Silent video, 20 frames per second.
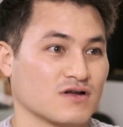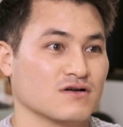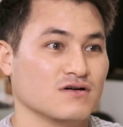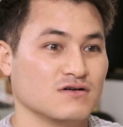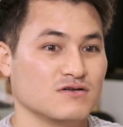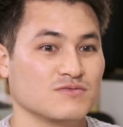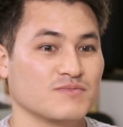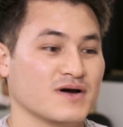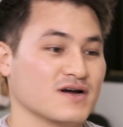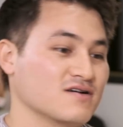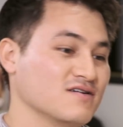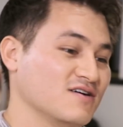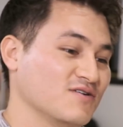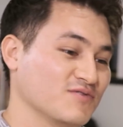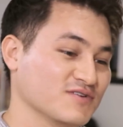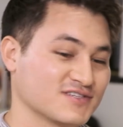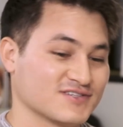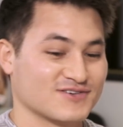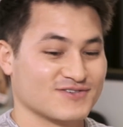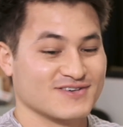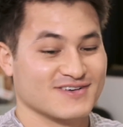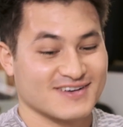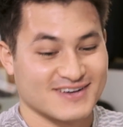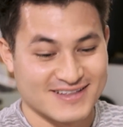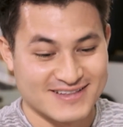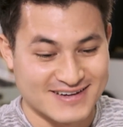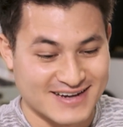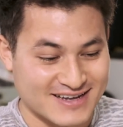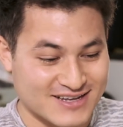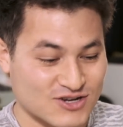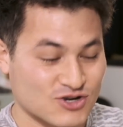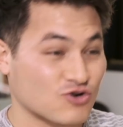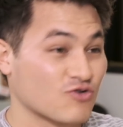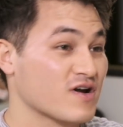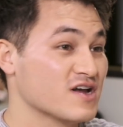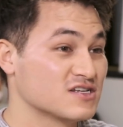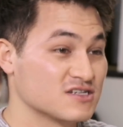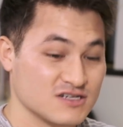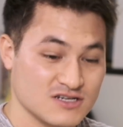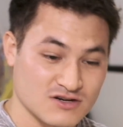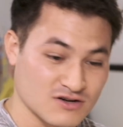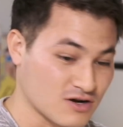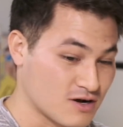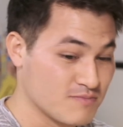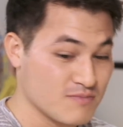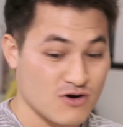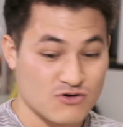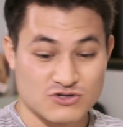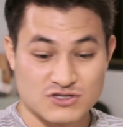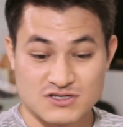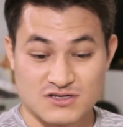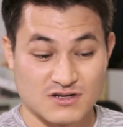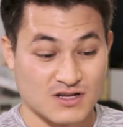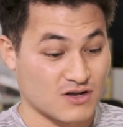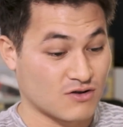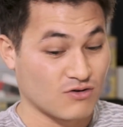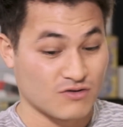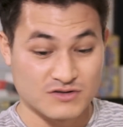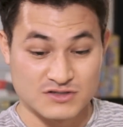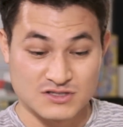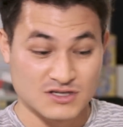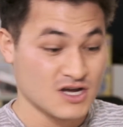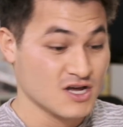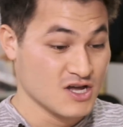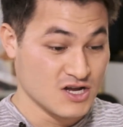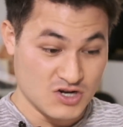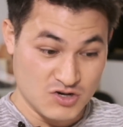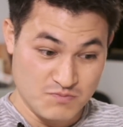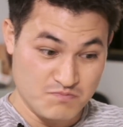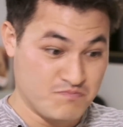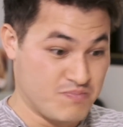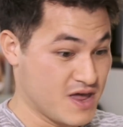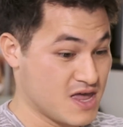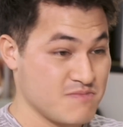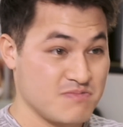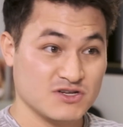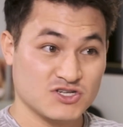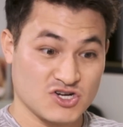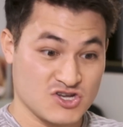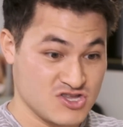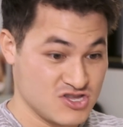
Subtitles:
like, oh my God, what's going on? And like crazy, commotion, like all these babies are